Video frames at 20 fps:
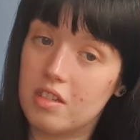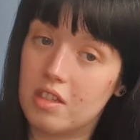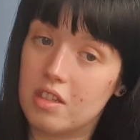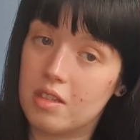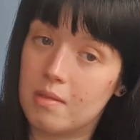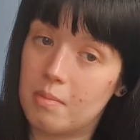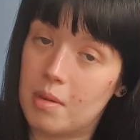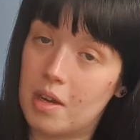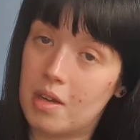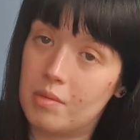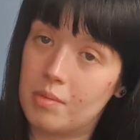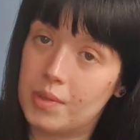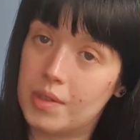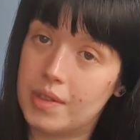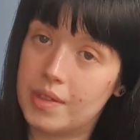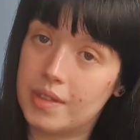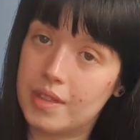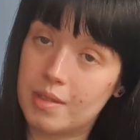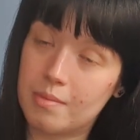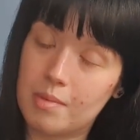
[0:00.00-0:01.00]
There's a part 1
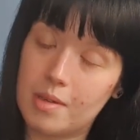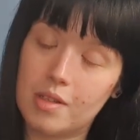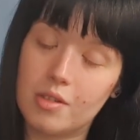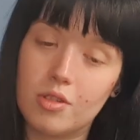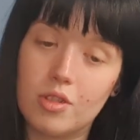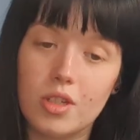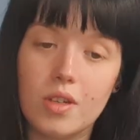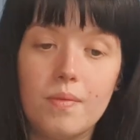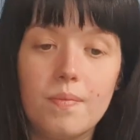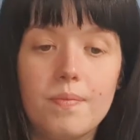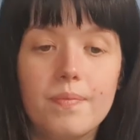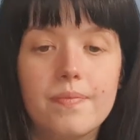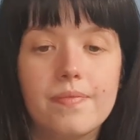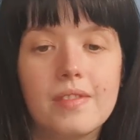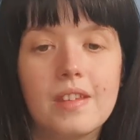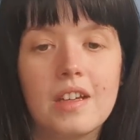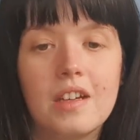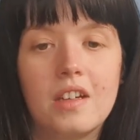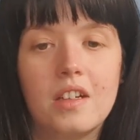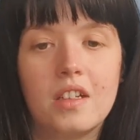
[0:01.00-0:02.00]
and there's a part 2
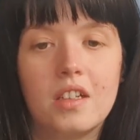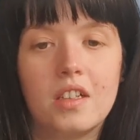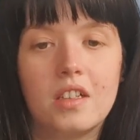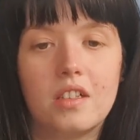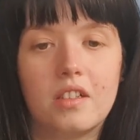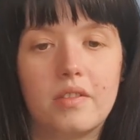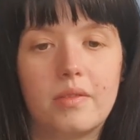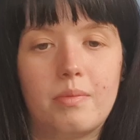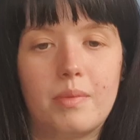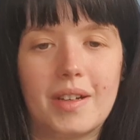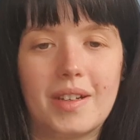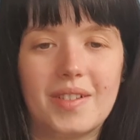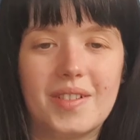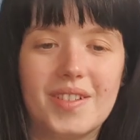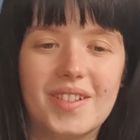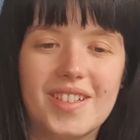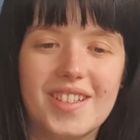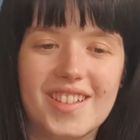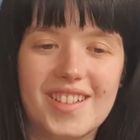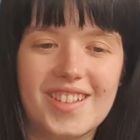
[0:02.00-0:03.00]
of
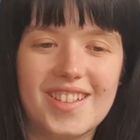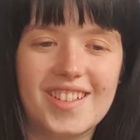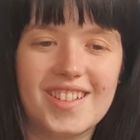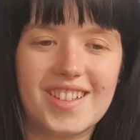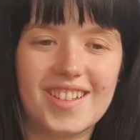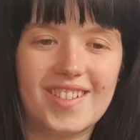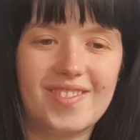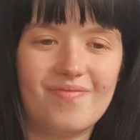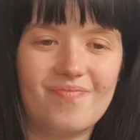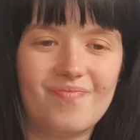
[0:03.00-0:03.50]
meiosis.